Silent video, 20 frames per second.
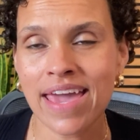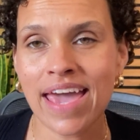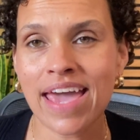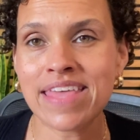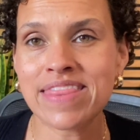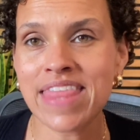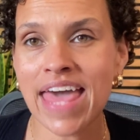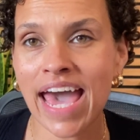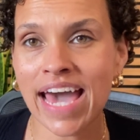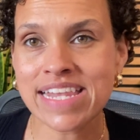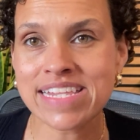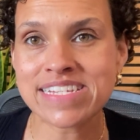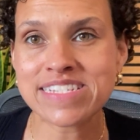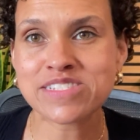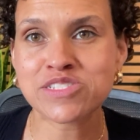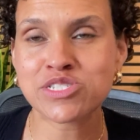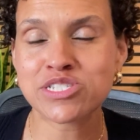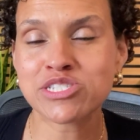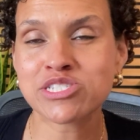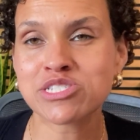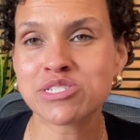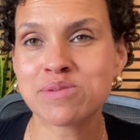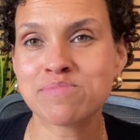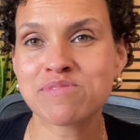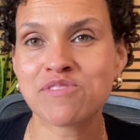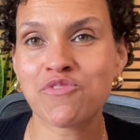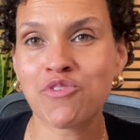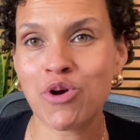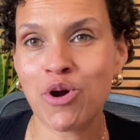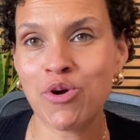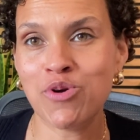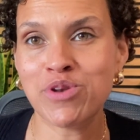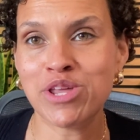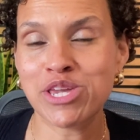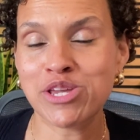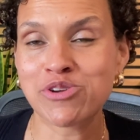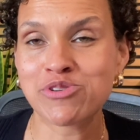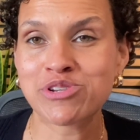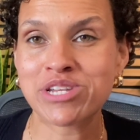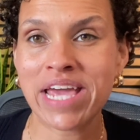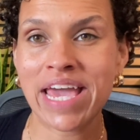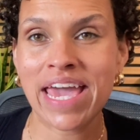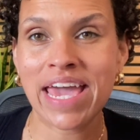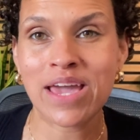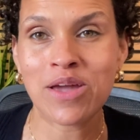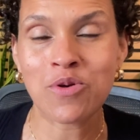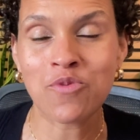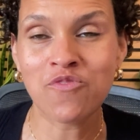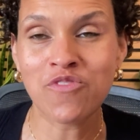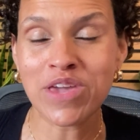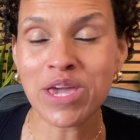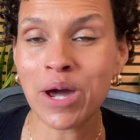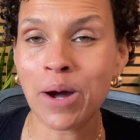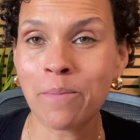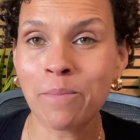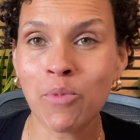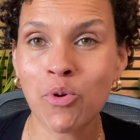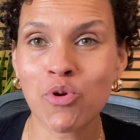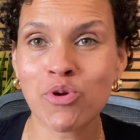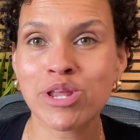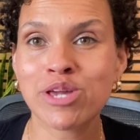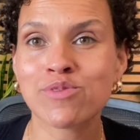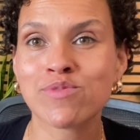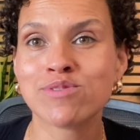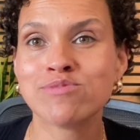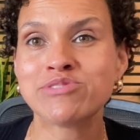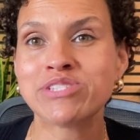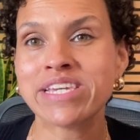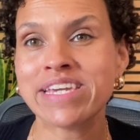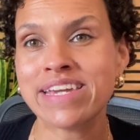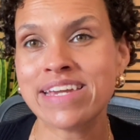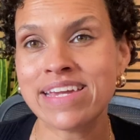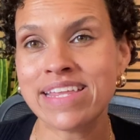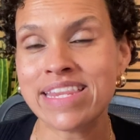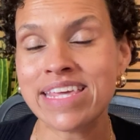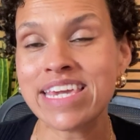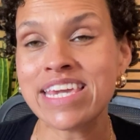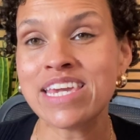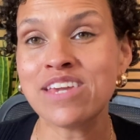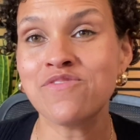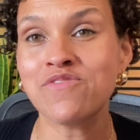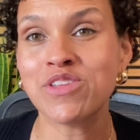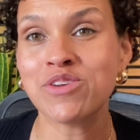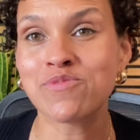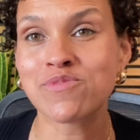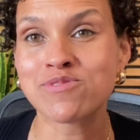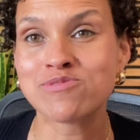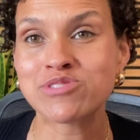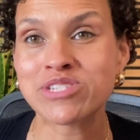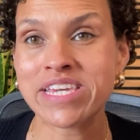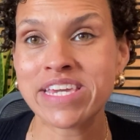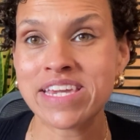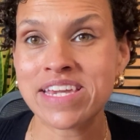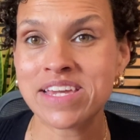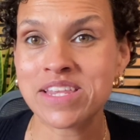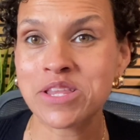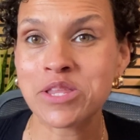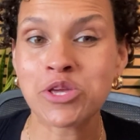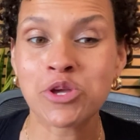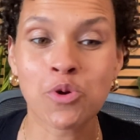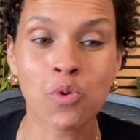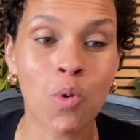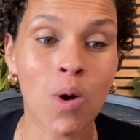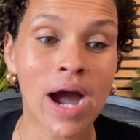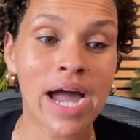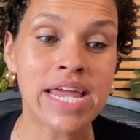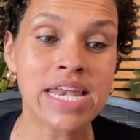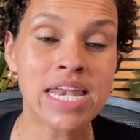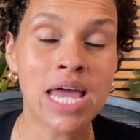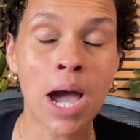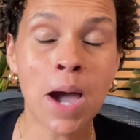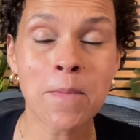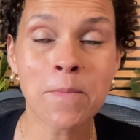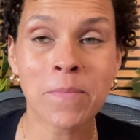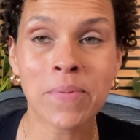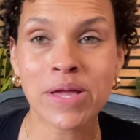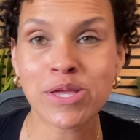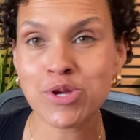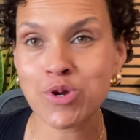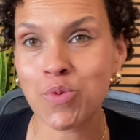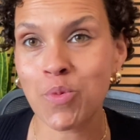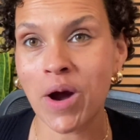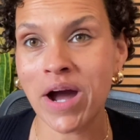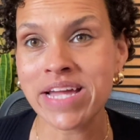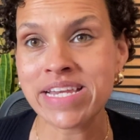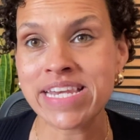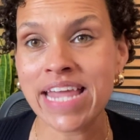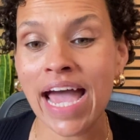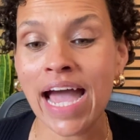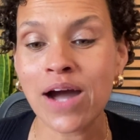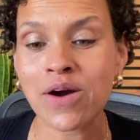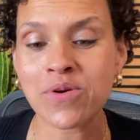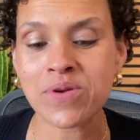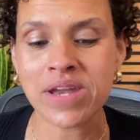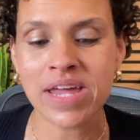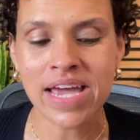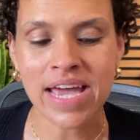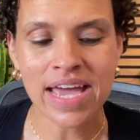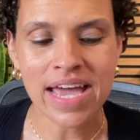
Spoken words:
And that is systems for owning your day via morning routine, evening routine, your wind up and your wind down.